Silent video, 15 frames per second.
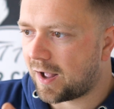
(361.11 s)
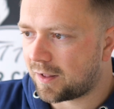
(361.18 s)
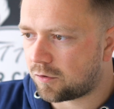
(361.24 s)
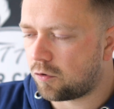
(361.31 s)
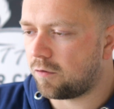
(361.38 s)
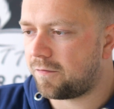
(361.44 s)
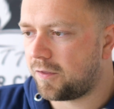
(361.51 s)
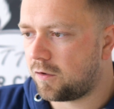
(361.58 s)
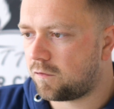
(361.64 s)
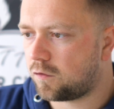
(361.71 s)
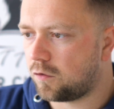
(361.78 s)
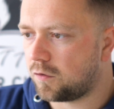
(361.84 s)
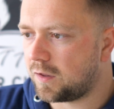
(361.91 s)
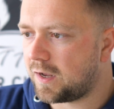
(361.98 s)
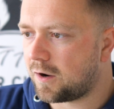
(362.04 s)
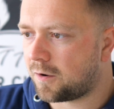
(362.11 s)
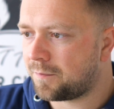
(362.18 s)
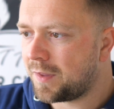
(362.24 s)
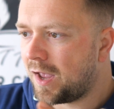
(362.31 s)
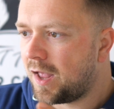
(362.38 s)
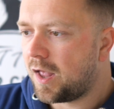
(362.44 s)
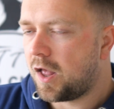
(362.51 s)
I'd go for the 2 litre.
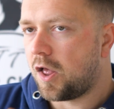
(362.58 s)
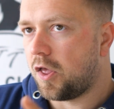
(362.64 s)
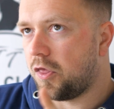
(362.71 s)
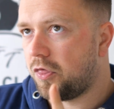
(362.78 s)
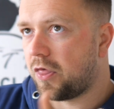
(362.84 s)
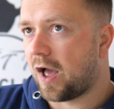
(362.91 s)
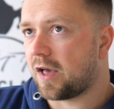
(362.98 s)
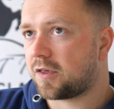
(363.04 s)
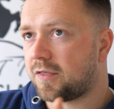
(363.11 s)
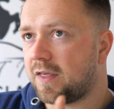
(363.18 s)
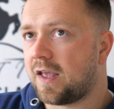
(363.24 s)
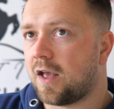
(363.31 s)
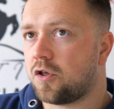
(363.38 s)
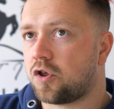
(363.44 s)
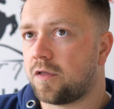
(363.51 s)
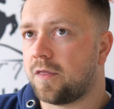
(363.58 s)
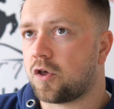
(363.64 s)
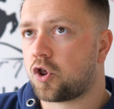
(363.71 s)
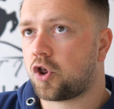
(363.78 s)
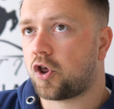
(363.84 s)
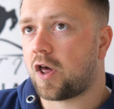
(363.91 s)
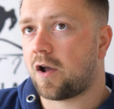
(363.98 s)
That's the engine that's
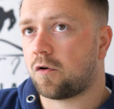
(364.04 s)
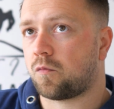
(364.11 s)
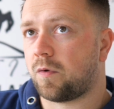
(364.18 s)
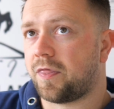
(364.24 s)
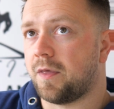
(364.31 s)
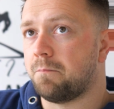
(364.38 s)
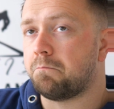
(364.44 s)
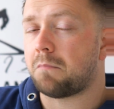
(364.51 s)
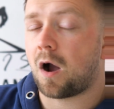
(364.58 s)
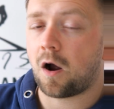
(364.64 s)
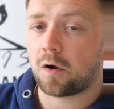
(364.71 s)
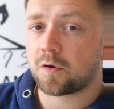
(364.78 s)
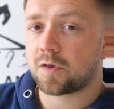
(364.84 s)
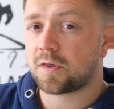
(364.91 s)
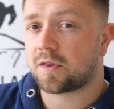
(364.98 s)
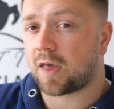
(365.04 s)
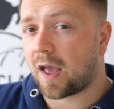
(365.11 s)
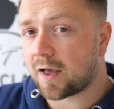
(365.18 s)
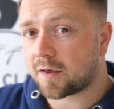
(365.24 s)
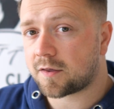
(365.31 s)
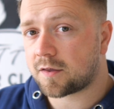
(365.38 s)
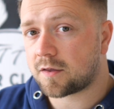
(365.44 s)
shared with the Mark
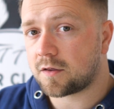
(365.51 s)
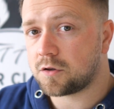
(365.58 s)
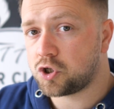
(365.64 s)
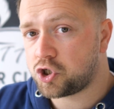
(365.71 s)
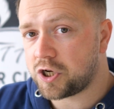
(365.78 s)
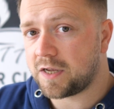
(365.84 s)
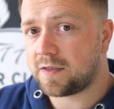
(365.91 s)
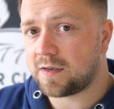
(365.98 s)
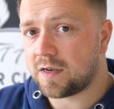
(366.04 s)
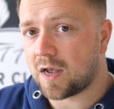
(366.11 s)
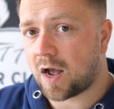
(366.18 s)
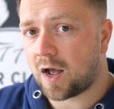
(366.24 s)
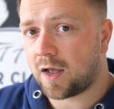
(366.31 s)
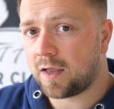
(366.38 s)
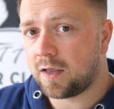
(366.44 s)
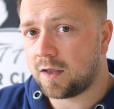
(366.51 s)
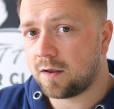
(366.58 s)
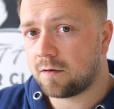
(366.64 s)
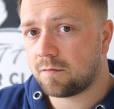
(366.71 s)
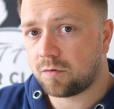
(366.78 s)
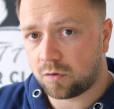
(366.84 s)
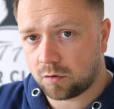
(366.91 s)
6 GTI,
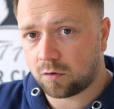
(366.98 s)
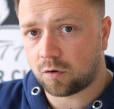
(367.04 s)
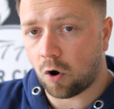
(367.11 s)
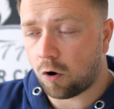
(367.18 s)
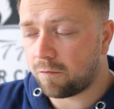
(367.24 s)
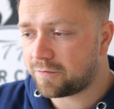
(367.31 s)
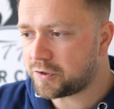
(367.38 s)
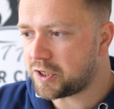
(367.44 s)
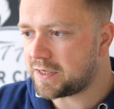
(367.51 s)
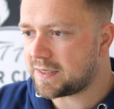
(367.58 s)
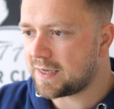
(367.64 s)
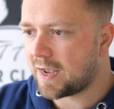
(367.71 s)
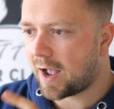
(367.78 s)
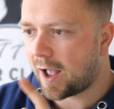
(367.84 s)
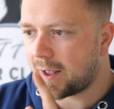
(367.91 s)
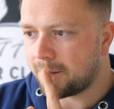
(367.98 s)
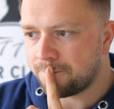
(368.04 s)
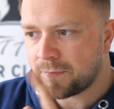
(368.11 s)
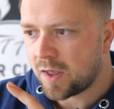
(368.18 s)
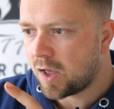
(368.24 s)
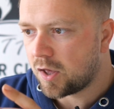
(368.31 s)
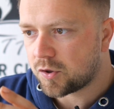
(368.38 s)
Golf GTI.
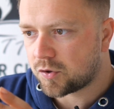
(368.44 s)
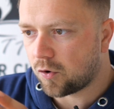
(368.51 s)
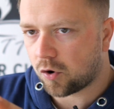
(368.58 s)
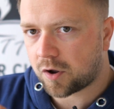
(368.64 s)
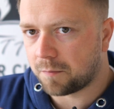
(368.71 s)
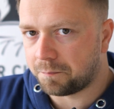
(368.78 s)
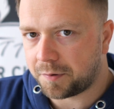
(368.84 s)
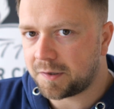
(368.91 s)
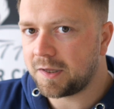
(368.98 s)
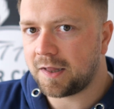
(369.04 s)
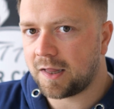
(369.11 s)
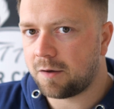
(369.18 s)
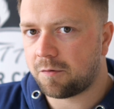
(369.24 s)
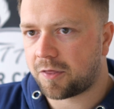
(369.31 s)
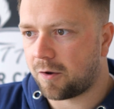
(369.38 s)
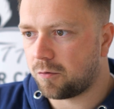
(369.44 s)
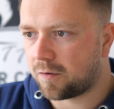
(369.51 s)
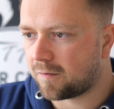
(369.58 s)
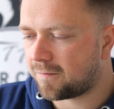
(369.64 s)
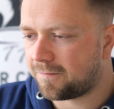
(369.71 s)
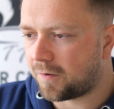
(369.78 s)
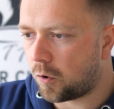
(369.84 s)
It's not completely without
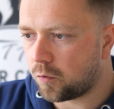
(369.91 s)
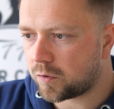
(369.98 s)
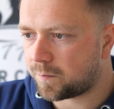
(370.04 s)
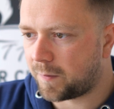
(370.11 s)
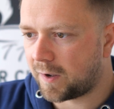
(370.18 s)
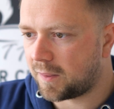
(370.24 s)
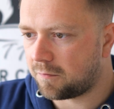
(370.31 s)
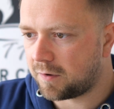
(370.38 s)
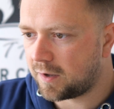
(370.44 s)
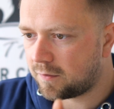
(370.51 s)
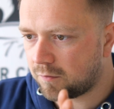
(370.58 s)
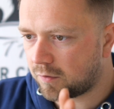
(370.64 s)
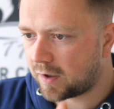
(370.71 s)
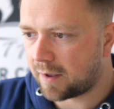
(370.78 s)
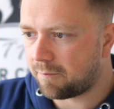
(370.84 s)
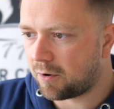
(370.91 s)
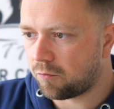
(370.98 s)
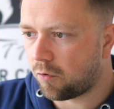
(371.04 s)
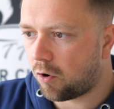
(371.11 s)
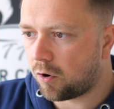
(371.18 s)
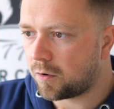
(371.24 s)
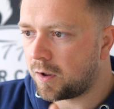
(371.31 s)
its faults, by the way, don't get me
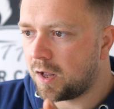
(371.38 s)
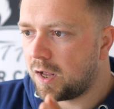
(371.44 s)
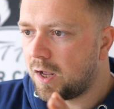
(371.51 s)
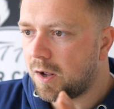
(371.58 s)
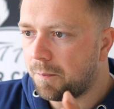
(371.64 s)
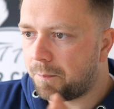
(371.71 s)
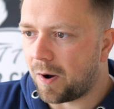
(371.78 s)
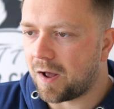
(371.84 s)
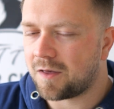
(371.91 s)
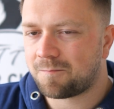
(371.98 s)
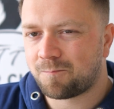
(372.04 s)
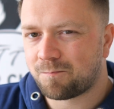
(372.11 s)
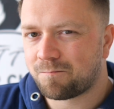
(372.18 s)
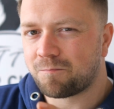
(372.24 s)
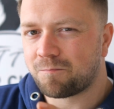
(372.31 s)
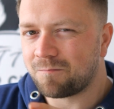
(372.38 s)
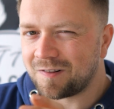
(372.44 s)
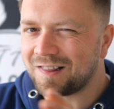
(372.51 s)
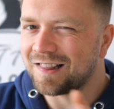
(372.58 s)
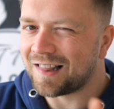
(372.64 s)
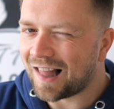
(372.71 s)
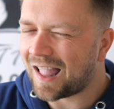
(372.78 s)
wrong, but it's
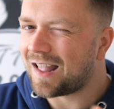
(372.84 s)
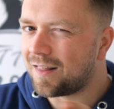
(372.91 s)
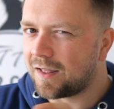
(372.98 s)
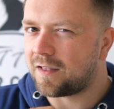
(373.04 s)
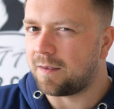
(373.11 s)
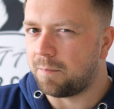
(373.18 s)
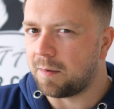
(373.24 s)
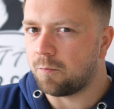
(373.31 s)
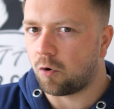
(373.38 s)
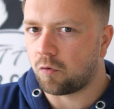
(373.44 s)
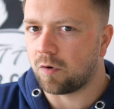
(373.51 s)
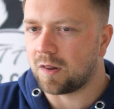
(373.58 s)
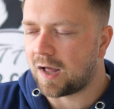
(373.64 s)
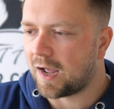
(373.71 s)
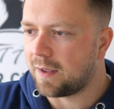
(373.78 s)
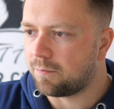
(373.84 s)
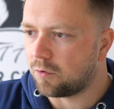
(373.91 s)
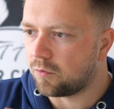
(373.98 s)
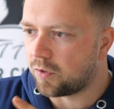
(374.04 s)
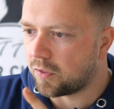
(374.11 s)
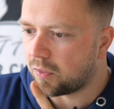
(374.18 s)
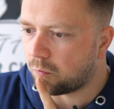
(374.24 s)
likely to be more
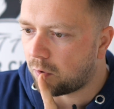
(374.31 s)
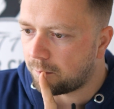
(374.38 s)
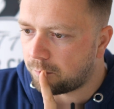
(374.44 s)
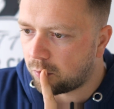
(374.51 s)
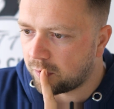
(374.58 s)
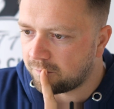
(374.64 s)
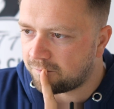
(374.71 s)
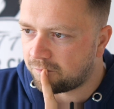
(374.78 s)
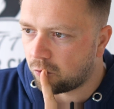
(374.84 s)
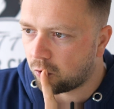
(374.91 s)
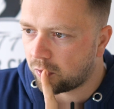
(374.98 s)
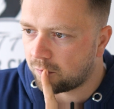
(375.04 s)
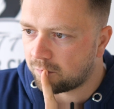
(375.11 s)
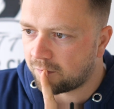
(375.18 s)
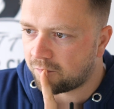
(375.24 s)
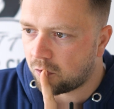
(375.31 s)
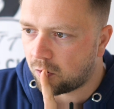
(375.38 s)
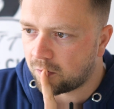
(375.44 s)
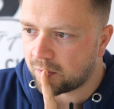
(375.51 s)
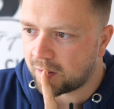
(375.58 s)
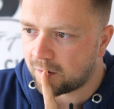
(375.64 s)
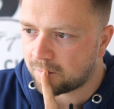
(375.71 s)
reliable than the 1.4 that we've
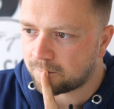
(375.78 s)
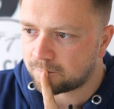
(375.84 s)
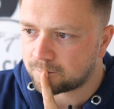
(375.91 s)
got there.